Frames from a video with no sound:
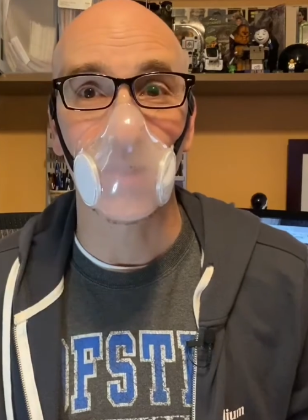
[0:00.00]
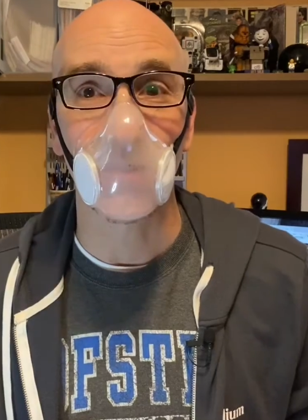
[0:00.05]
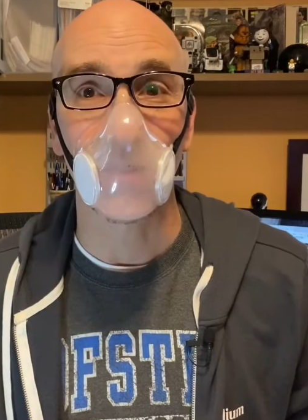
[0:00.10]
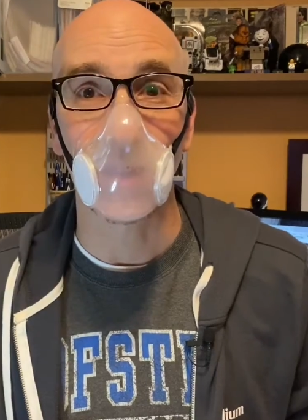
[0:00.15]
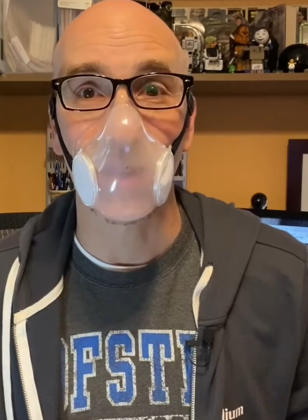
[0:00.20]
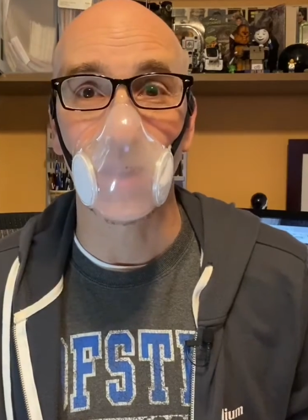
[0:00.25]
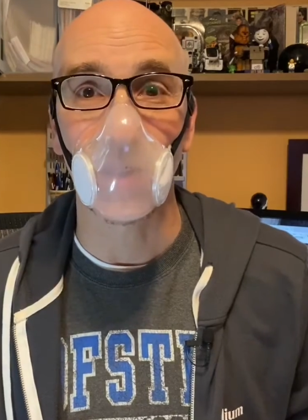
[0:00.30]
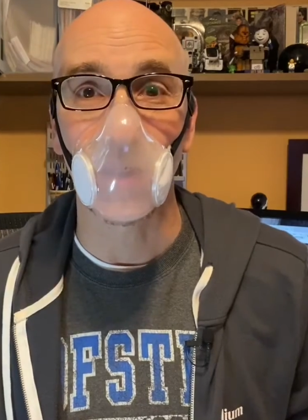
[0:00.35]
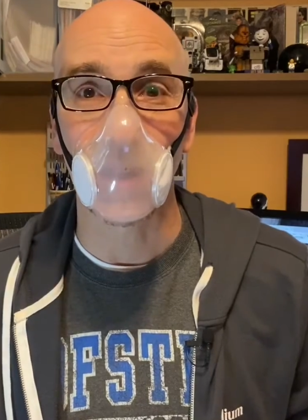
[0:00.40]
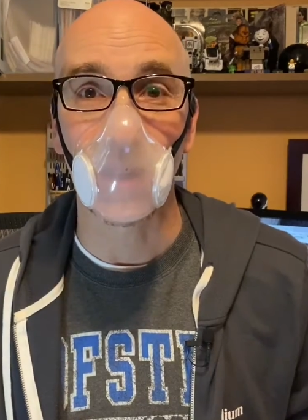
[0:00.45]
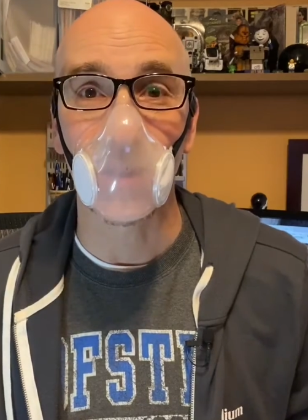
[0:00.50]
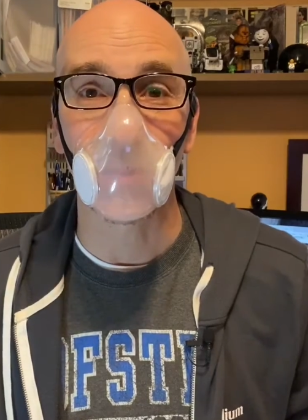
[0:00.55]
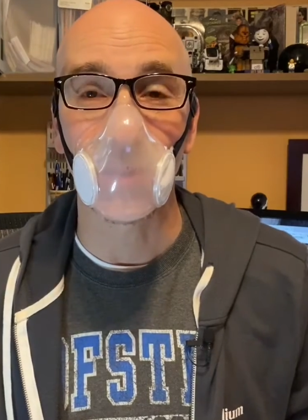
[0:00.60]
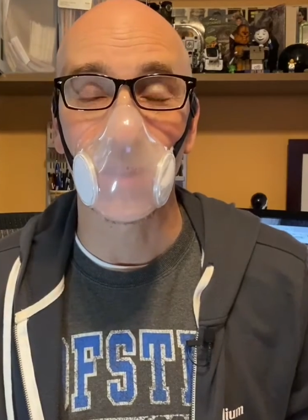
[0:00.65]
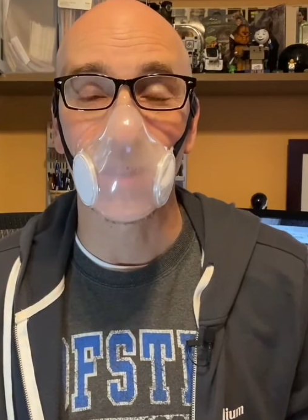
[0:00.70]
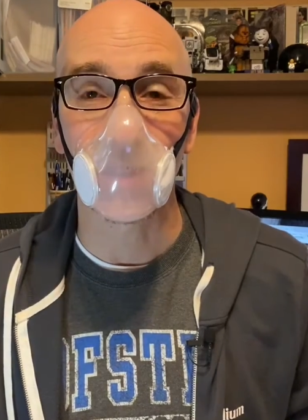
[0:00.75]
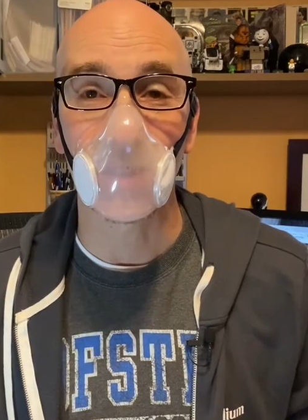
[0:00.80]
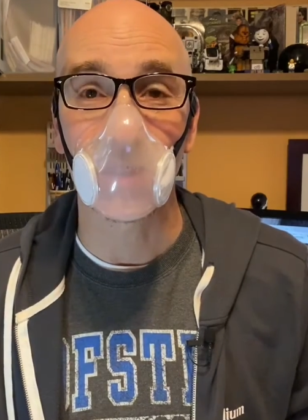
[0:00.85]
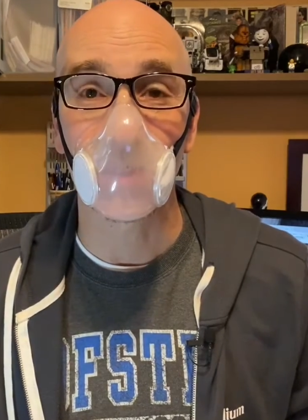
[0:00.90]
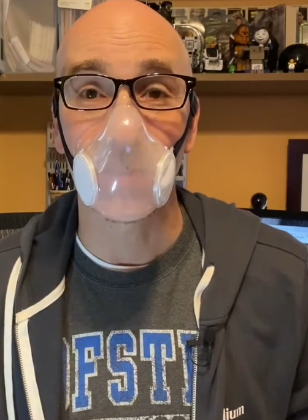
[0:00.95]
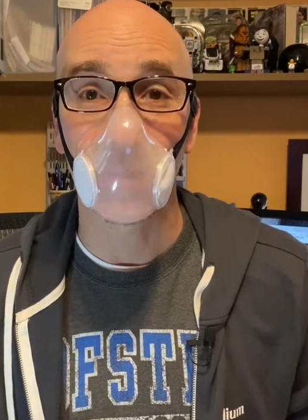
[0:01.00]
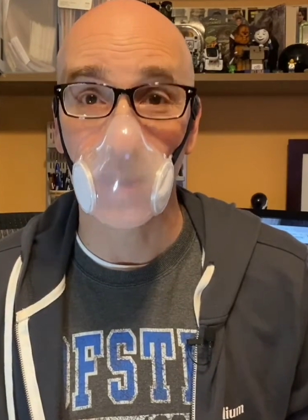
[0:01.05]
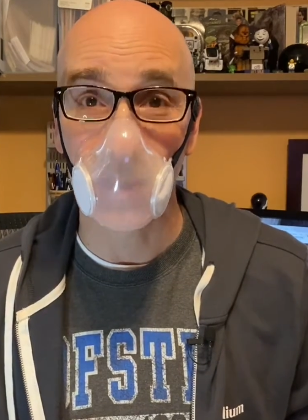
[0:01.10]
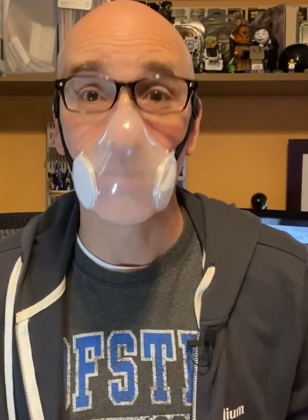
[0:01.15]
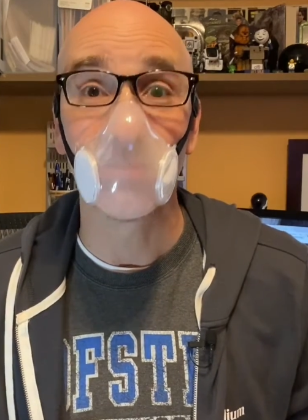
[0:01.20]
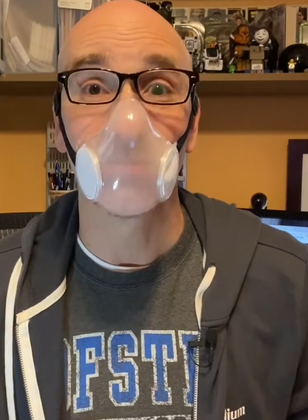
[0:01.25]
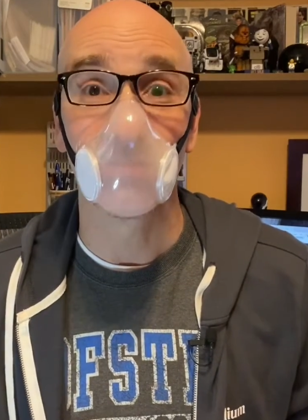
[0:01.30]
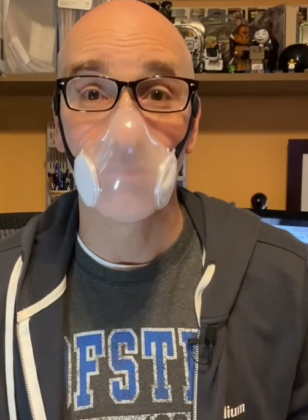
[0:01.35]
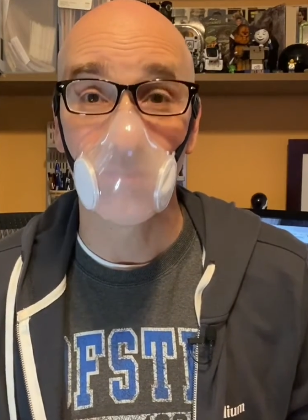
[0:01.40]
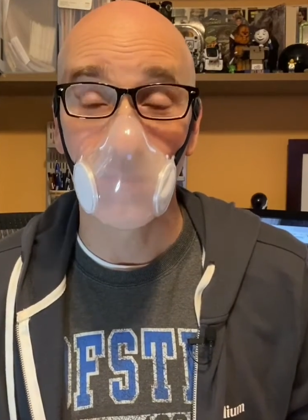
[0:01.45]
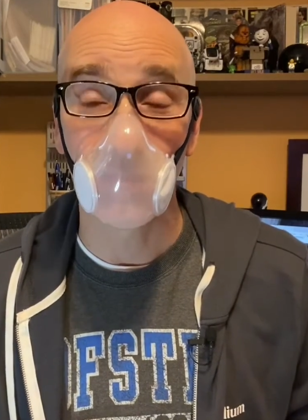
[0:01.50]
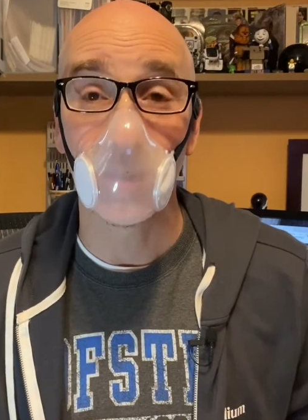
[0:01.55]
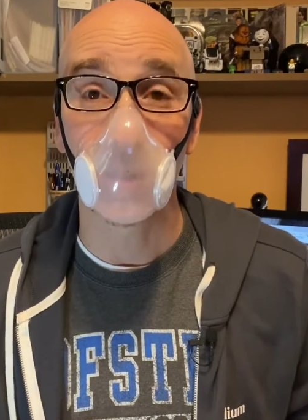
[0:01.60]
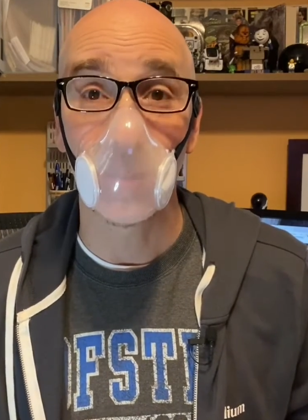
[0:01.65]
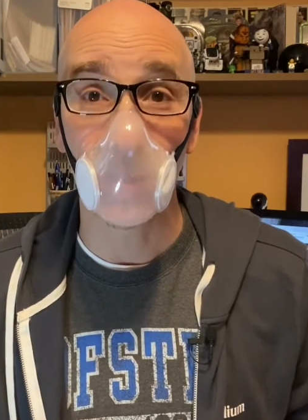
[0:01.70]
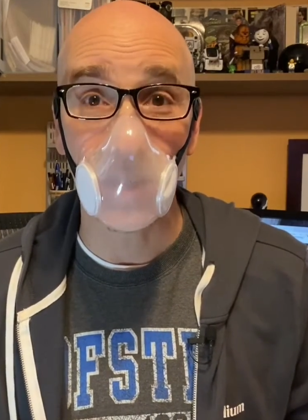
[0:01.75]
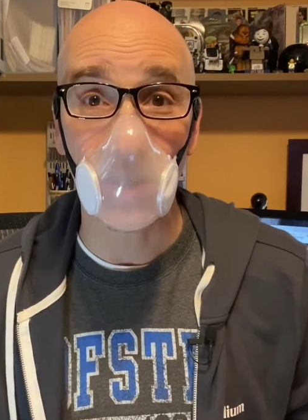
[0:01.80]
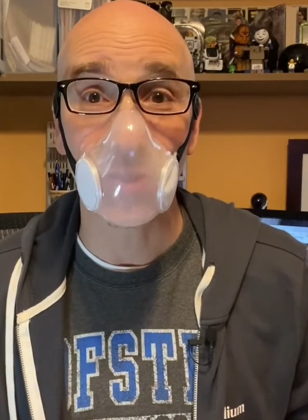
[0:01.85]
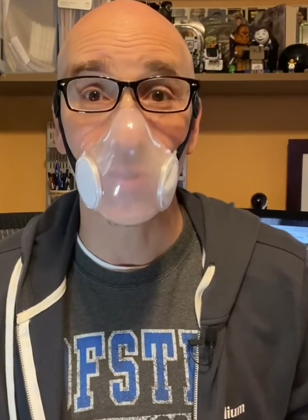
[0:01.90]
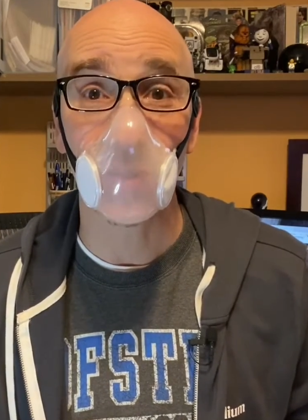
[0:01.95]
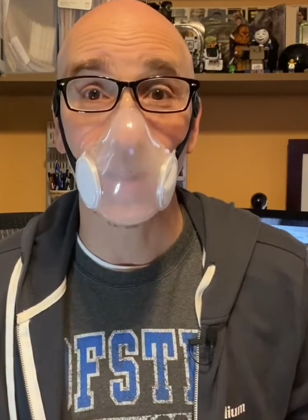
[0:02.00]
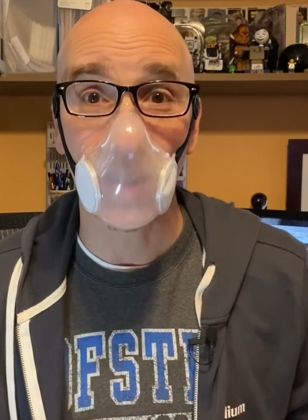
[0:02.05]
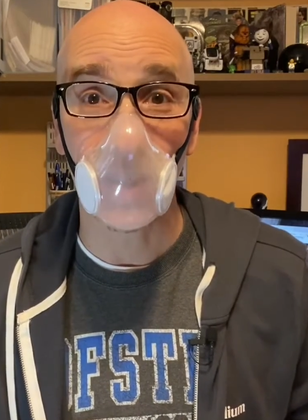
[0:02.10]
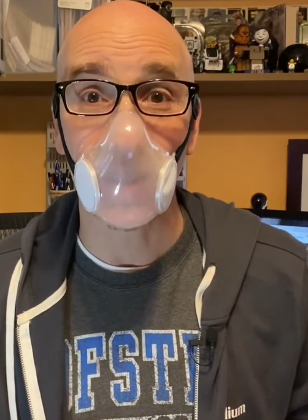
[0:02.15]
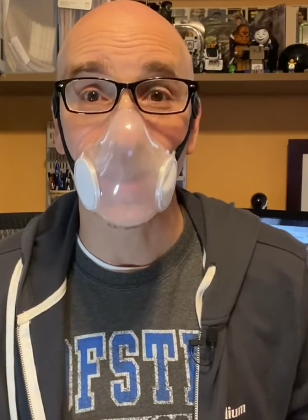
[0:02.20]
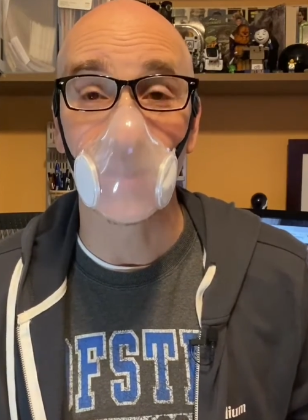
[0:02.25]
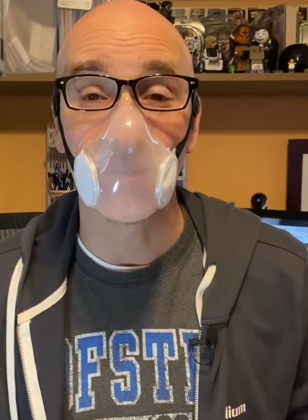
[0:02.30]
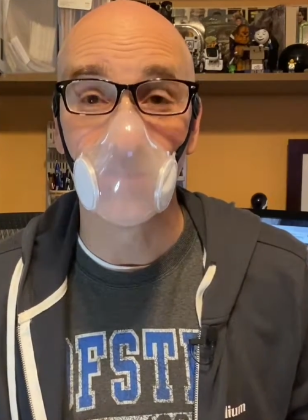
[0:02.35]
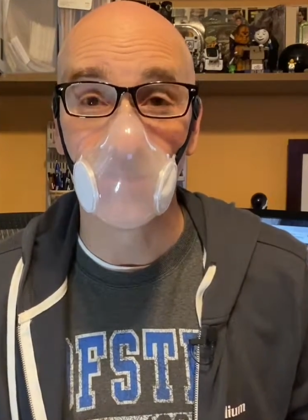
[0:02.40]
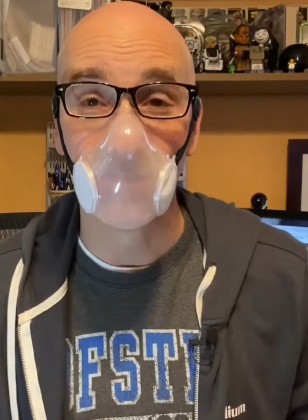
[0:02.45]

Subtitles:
if I go out with this, but I might try.